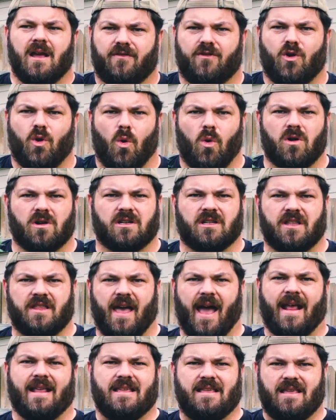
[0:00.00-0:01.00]
And of course,
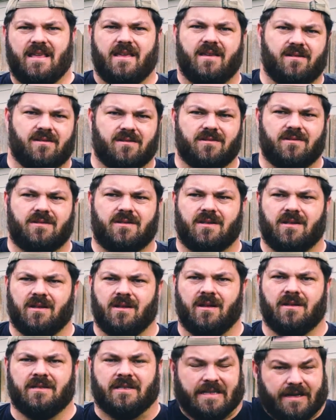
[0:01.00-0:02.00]
that
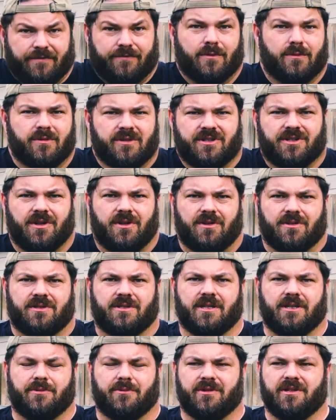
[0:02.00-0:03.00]
yields different
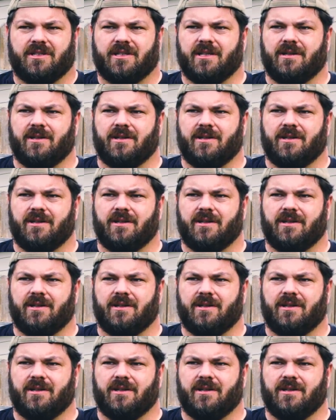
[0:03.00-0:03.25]
results. It